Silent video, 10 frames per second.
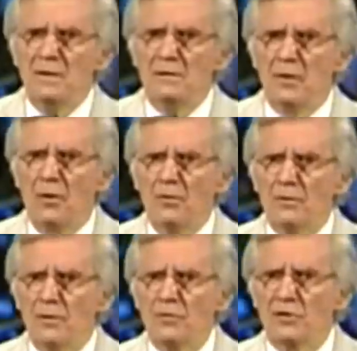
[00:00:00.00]
need the
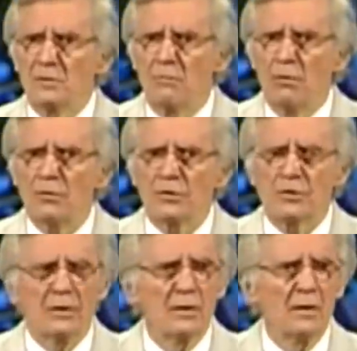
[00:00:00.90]
Holy Ghost the
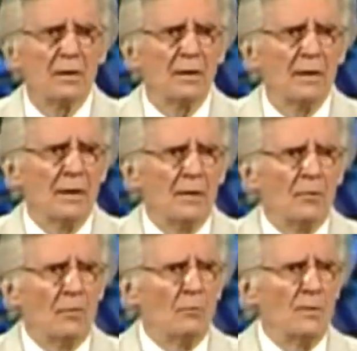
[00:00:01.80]
most,
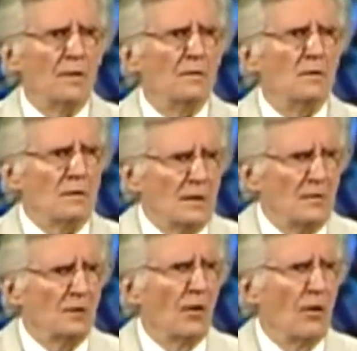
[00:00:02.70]
when we
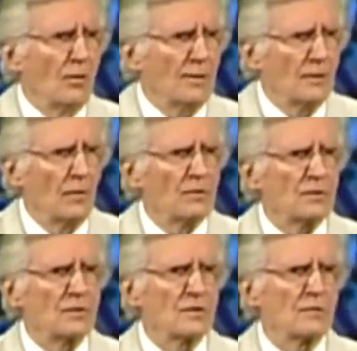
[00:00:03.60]
need the Holy
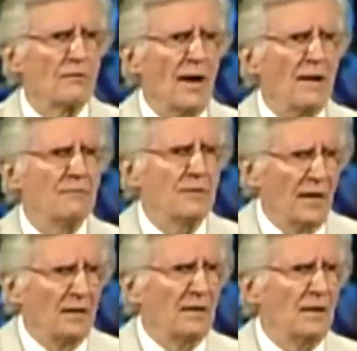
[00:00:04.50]
Ghost to survive
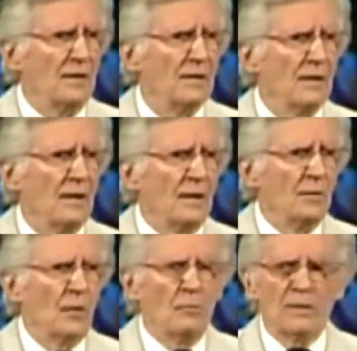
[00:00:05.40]
daily,
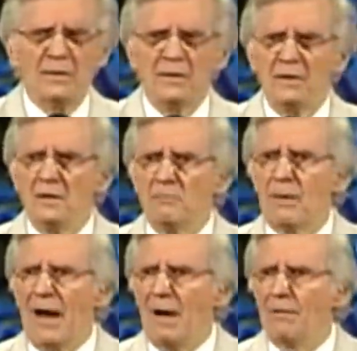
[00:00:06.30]
when we need the
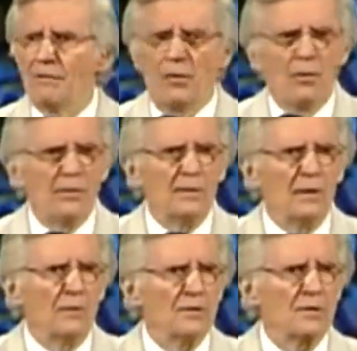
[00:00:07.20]
power of the Holy
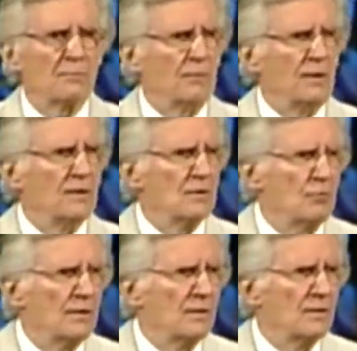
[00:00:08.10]
Ghost to be His
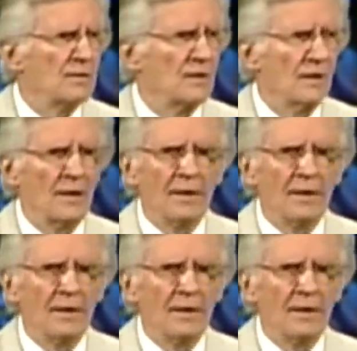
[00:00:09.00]
witness,